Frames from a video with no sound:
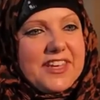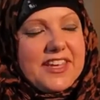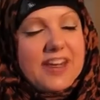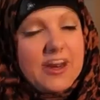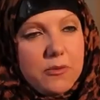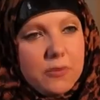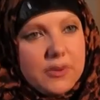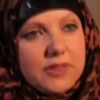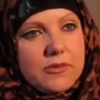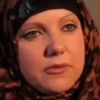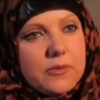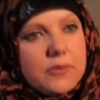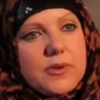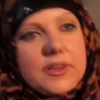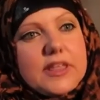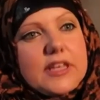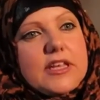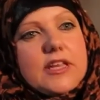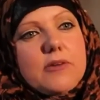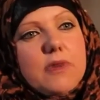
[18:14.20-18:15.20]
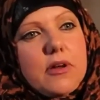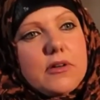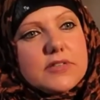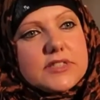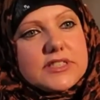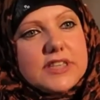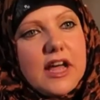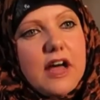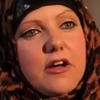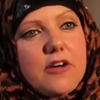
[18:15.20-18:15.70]
you know with, within your
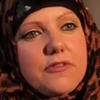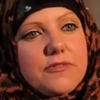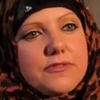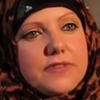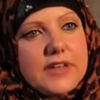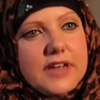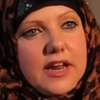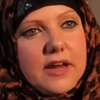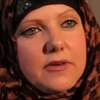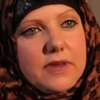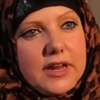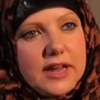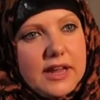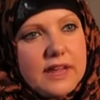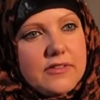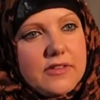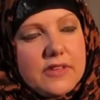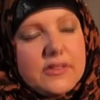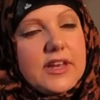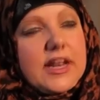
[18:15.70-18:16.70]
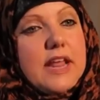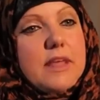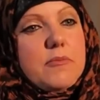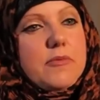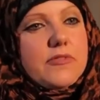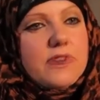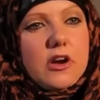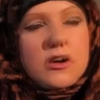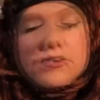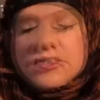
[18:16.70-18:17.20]
own self you know in, in the
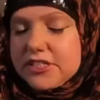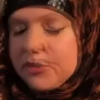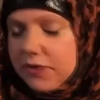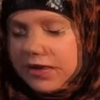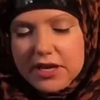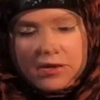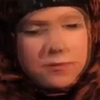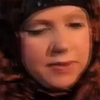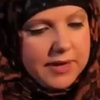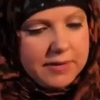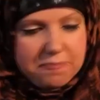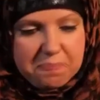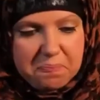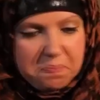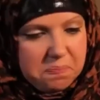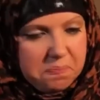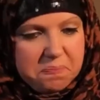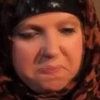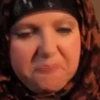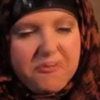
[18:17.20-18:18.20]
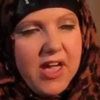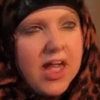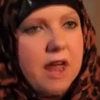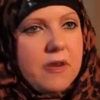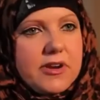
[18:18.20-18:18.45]
name of God so it can be very